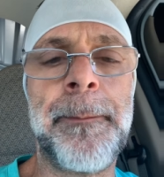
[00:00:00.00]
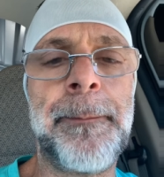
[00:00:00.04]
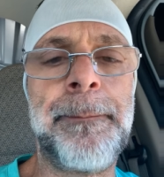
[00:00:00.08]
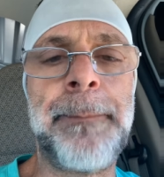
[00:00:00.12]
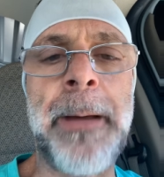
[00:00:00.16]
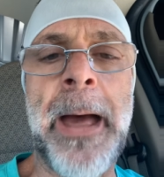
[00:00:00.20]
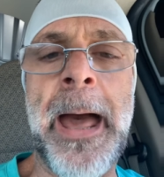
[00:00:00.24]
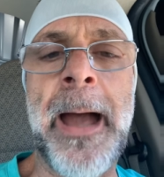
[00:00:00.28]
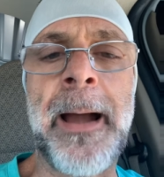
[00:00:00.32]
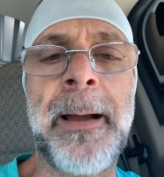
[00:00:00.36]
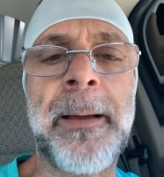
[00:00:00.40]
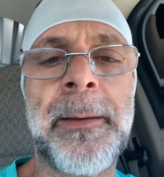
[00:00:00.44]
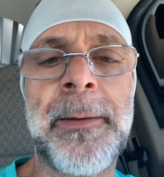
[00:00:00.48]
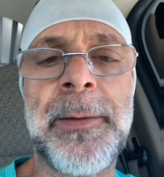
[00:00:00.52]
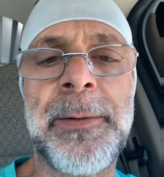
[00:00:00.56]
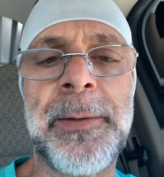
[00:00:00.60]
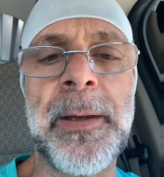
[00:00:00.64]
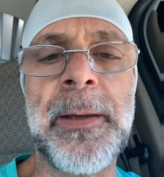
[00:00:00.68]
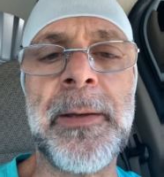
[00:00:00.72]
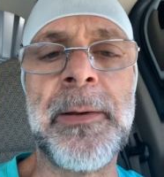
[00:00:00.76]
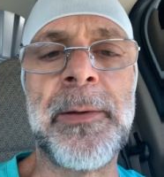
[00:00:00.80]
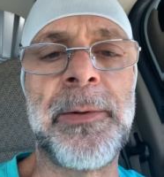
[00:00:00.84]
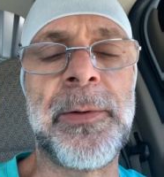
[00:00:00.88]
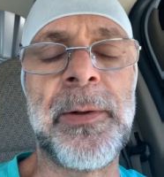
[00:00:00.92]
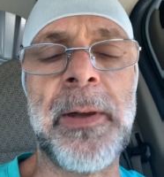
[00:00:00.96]
back
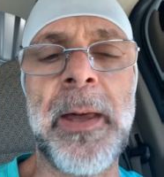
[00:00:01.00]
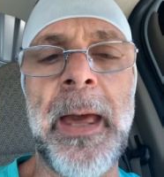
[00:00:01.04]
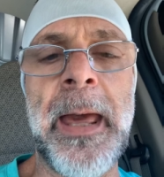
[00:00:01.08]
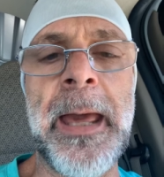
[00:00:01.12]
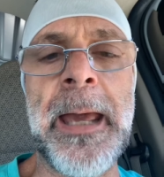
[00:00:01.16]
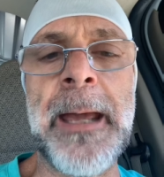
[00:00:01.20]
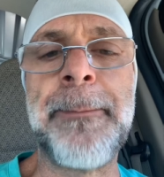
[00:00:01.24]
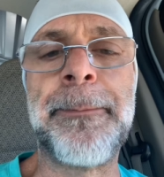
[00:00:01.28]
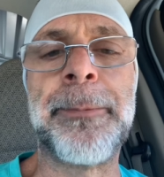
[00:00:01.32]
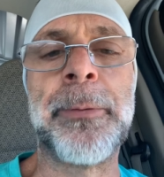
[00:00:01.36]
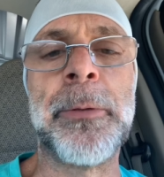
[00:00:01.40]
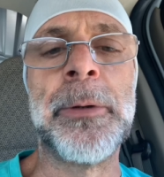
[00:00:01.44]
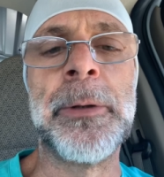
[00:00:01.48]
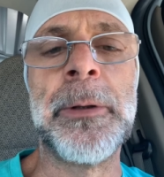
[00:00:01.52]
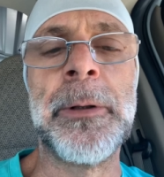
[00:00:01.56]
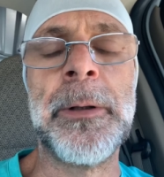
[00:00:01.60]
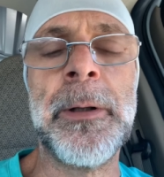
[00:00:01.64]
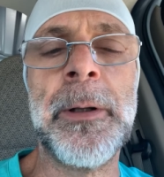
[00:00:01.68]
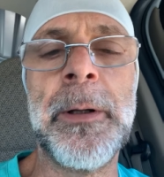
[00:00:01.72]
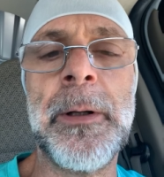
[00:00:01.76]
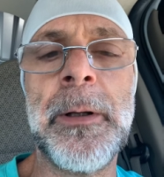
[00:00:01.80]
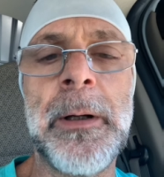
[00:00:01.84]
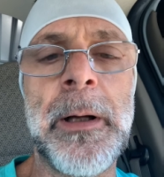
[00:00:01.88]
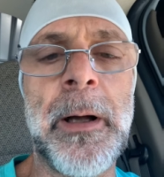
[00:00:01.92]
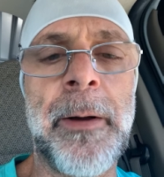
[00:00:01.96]
since April
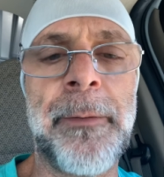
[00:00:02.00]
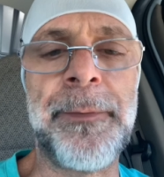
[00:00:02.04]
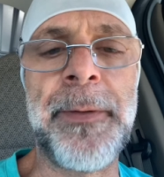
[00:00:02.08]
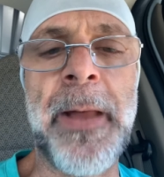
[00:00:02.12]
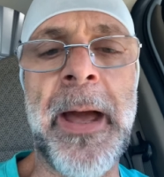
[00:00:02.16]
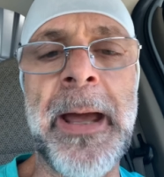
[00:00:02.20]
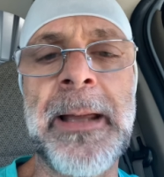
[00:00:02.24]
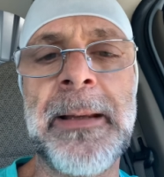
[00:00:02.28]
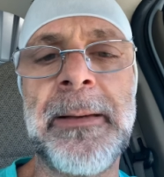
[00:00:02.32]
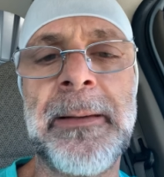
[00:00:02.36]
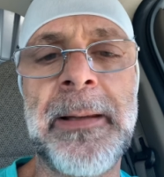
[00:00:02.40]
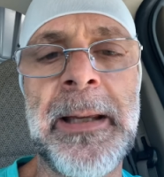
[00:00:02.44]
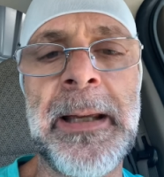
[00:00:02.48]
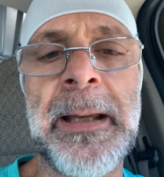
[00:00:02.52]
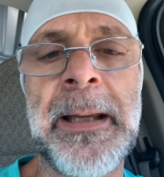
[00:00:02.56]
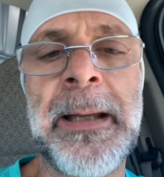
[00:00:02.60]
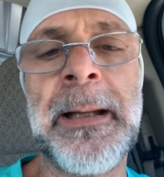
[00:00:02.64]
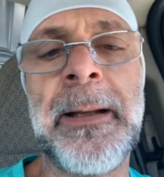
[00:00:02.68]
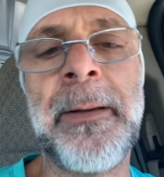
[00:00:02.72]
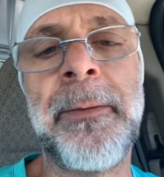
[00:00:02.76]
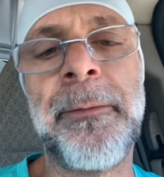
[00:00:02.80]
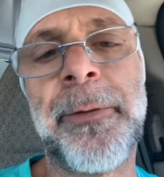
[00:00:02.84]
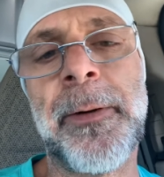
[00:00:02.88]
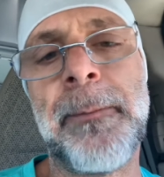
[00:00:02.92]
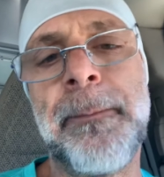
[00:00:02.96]
of
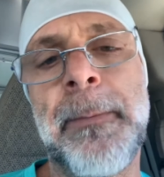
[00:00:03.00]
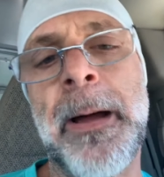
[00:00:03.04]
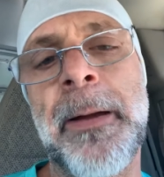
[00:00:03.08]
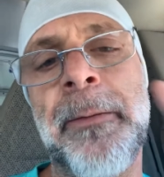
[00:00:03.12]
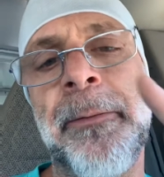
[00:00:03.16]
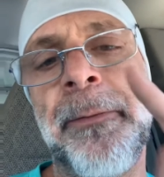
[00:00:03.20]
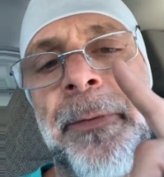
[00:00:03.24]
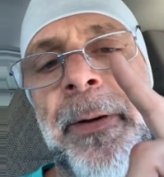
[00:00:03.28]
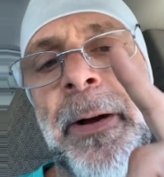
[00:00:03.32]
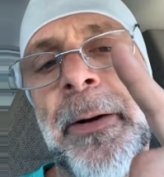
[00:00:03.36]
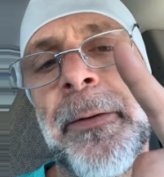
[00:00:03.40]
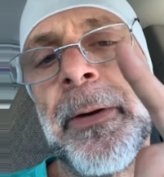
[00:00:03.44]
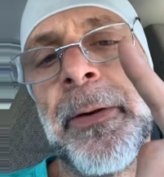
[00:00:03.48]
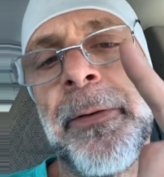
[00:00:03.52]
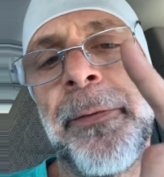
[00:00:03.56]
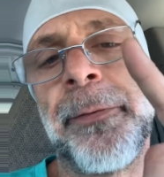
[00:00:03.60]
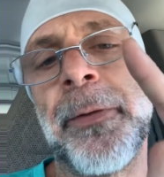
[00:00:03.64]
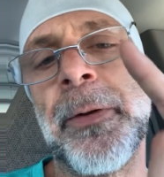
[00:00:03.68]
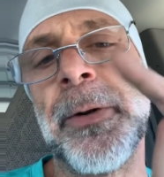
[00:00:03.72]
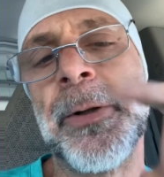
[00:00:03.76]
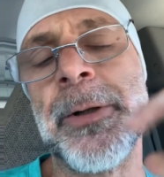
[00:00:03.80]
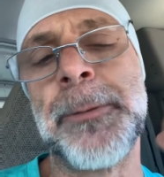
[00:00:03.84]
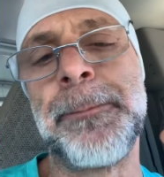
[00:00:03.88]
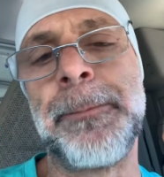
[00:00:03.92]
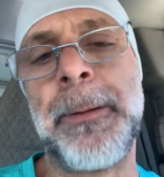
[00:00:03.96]
19, from my very
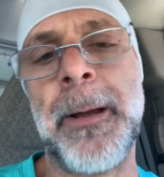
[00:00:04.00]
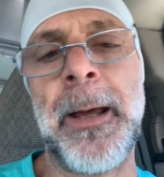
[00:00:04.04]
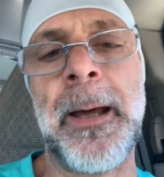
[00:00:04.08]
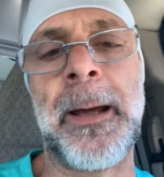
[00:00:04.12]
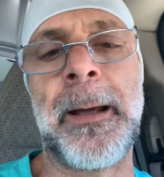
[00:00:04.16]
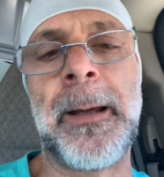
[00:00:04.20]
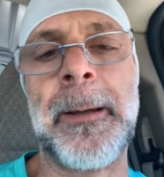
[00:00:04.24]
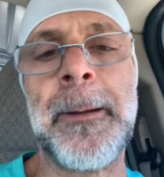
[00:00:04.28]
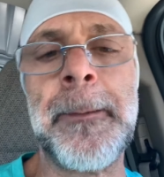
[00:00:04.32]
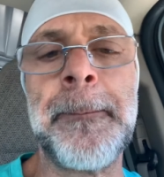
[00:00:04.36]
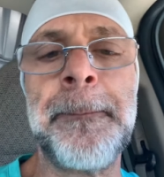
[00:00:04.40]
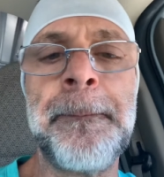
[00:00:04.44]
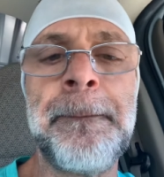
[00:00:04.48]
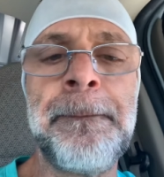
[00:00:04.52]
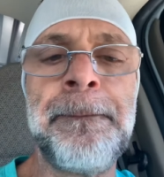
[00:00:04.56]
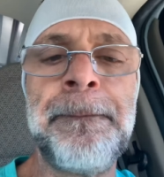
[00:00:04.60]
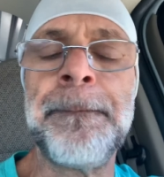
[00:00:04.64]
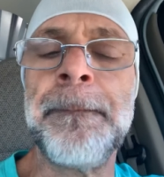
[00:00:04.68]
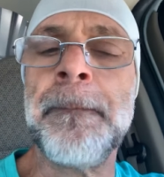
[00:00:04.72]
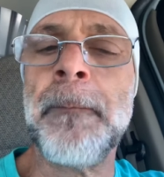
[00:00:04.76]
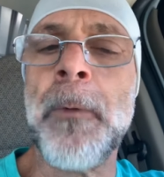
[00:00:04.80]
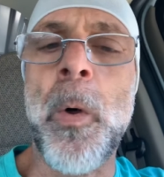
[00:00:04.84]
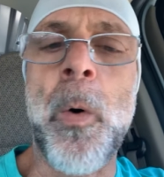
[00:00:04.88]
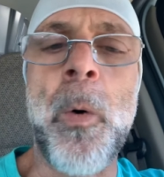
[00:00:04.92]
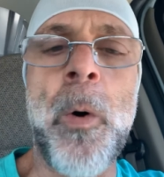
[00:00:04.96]
first pick.
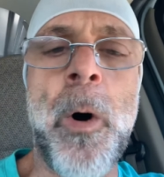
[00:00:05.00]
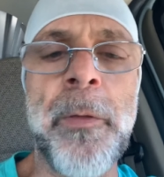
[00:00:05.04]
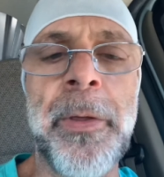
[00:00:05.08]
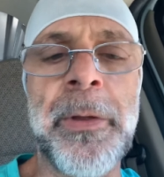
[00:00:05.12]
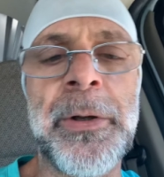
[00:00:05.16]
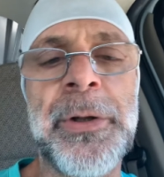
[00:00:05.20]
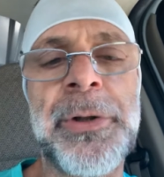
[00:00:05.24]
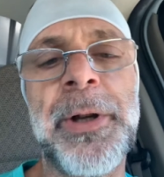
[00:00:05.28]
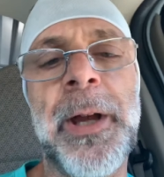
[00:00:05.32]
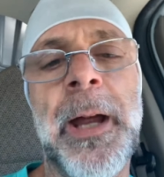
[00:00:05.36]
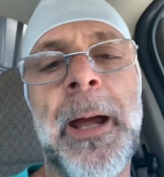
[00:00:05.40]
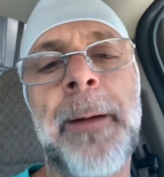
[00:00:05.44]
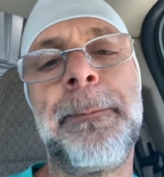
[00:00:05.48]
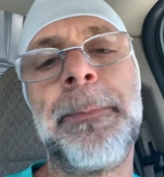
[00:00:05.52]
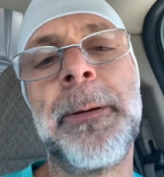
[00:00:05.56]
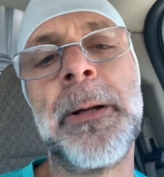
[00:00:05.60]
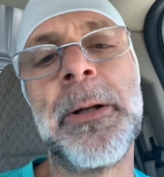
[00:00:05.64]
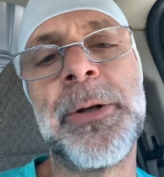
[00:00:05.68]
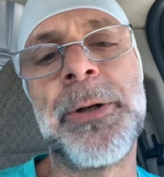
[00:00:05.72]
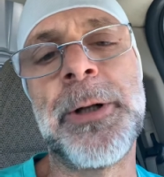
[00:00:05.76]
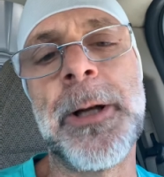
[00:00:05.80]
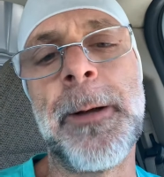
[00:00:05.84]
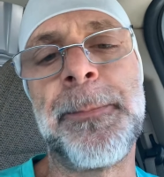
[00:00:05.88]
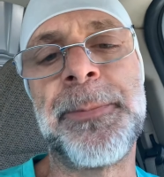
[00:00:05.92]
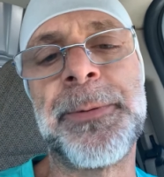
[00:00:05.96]
All the
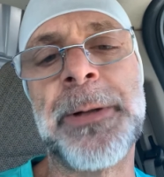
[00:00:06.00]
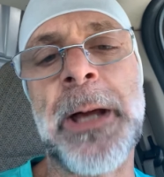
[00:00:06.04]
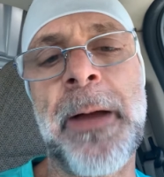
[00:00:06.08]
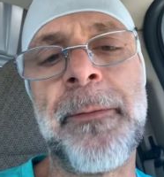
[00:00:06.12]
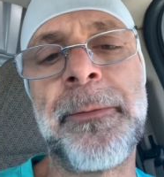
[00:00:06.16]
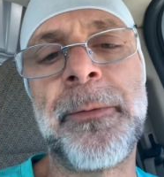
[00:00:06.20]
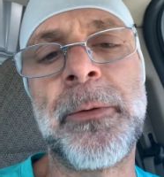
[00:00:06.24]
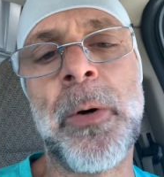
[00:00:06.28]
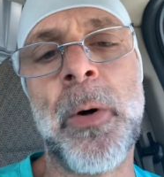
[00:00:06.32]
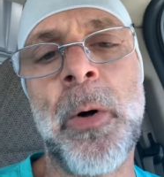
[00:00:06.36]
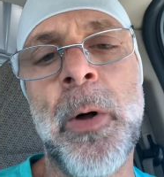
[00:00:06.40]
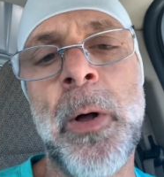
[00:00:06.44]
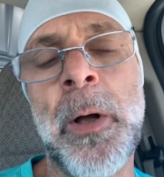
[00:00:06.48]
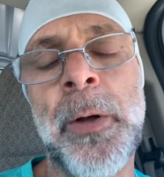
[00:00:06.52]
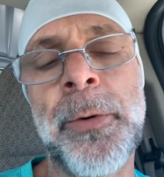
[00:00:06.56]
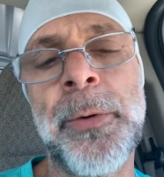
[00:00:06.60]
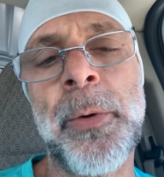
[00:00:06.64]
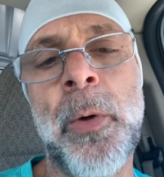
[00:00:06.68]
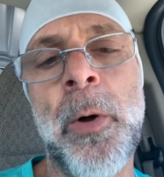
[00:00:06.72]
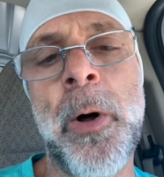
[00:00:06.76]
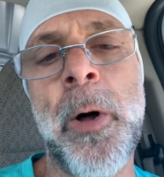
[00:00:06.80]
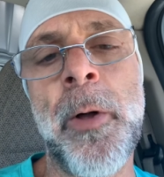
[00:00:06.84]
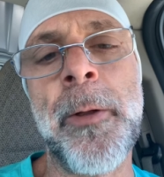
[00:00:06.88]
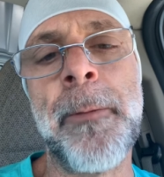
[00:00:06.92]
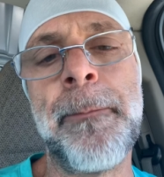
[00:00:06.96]
championships I've called,
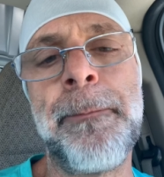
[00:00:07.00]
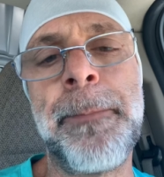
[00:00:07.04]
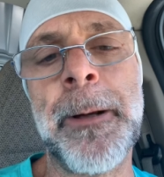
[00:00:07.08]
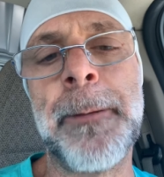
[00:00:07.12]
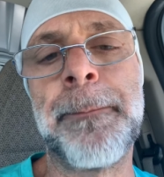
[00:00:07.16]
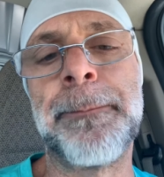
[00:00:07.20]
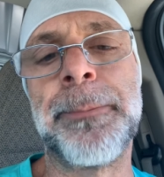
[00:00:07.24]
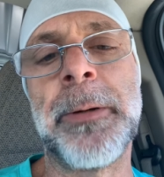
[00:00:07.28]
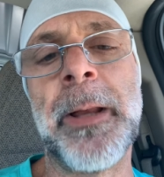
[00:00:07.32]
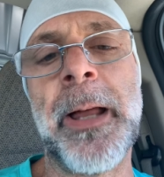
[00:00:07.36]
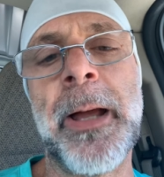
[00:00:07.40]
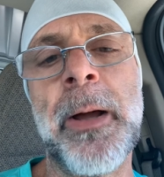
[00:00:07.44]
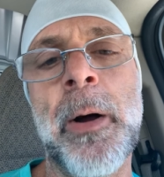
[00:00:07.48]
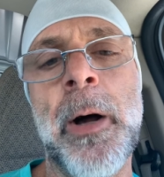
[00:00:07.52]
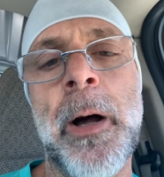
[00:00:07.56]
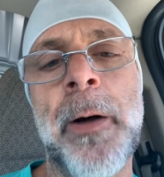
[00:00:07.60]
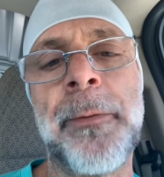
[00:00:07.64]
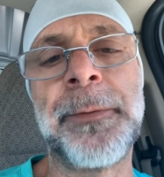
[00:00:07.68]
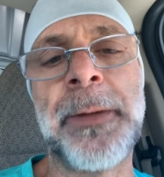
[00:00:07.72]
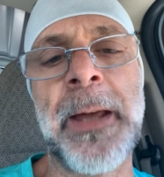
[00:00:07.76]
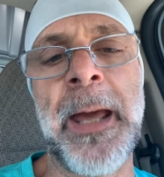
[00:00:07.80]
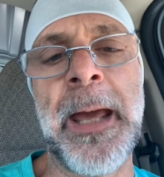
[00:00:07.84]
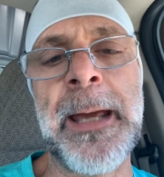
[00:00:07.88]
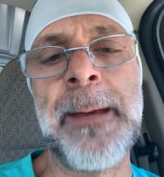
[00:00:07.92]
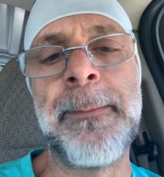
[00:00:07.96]
all the big
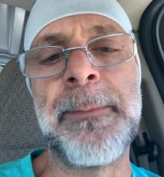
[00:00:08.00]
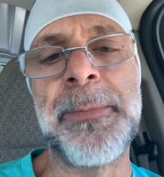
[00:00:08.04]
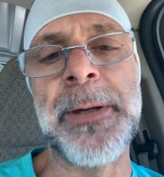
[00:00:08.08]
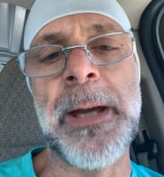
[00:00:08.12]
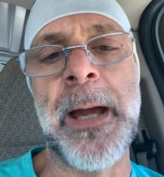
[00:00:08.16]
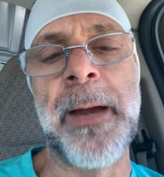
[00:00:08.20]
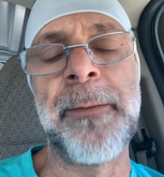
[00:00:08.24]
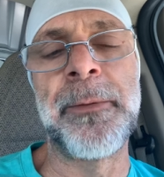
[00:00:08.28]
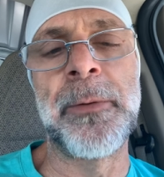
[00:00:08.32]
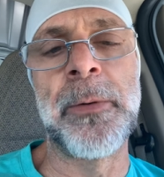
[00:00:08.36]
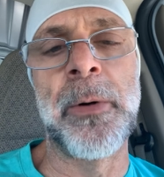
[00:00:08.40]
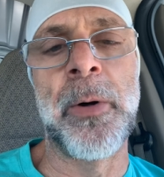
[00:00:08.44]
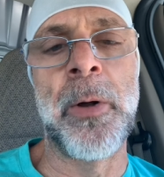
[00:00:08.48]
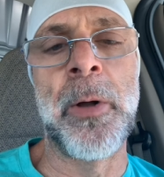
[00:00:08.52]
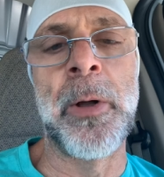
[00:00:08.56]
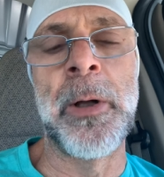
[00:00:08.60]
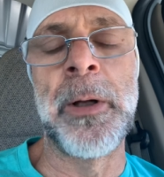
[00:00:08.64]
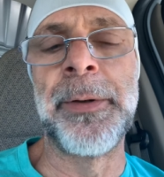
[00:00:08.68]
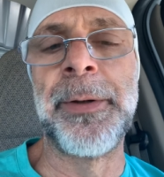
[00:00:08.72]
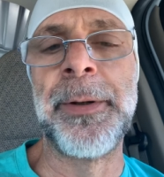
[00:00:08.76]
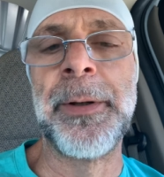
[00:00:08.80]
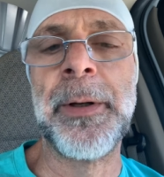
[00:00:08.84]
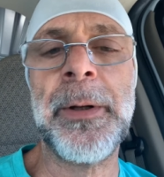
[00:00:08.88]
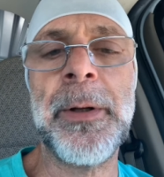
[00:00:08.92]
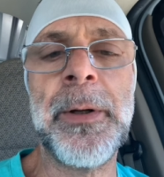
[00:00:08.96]
playoff games I've
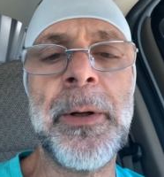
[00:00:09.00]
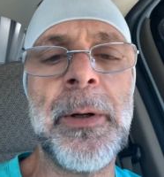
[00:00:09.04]
called,